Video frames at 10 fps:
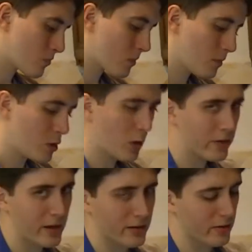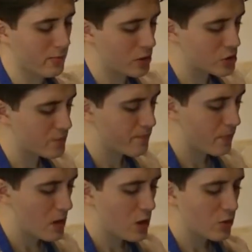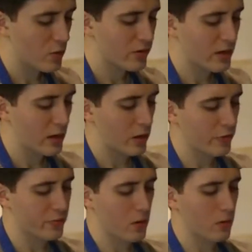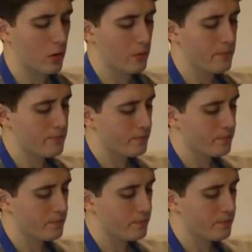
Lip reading: But you don't want to take this much. You want to take a little small ball.